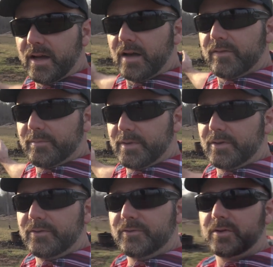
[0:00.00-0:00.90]
of a
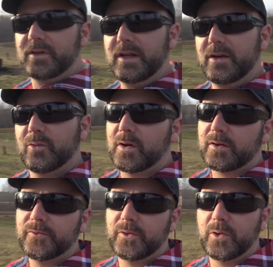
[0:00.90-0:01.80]
beautiful,
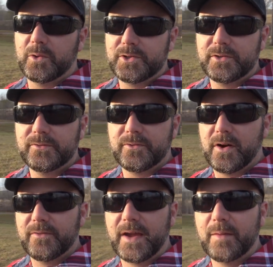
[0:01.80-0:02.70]
wonderful orchard for
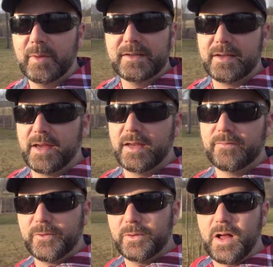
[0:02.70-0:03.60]
our family to eat
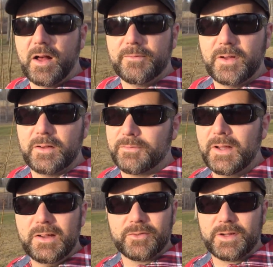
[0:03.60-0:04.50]
fruit off of
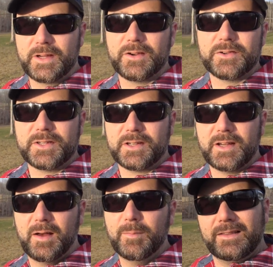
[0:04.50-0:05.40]
for years to
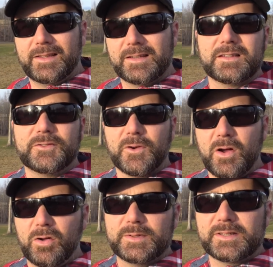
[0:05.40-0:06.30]
come. This is for
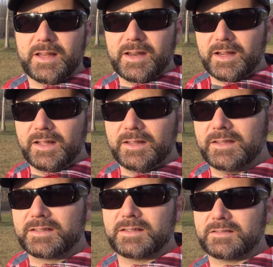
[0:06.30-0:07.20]
homesteading.
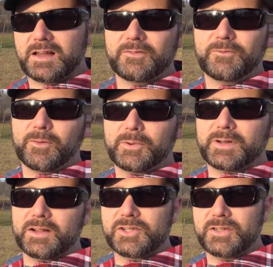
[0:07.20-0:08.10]
This is not for
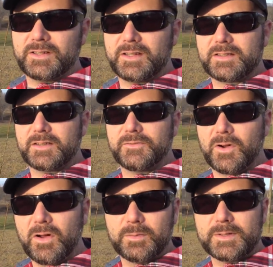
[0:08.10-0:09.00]
production. This is
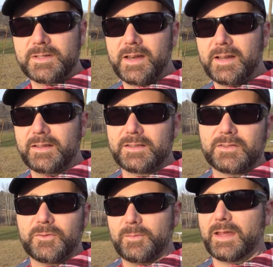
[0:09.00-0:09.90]
for homesteading. This
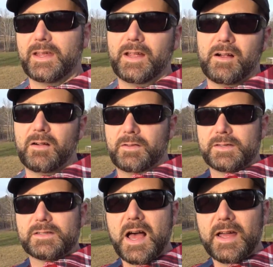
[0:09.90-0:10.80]
is for making our
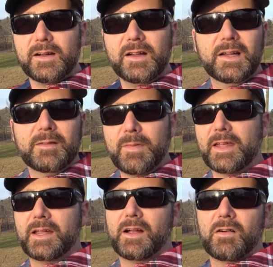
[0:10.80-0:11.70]
own cider,
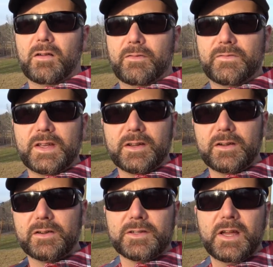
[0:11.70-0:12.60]
making our own
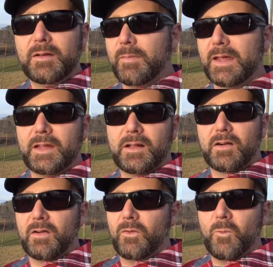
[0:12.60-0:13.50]
vinegars, making
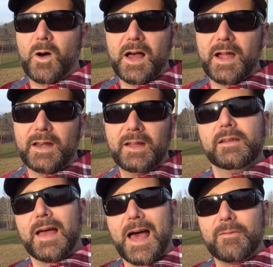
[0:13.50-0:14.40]
our own wine,
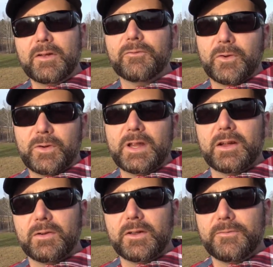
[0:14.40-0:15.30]
having fruit
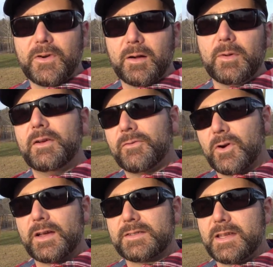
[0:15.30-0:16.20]
here on the farm
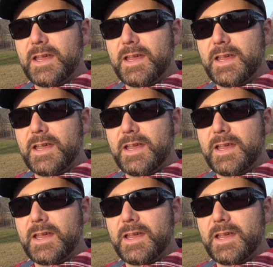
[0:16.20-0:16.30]
for us to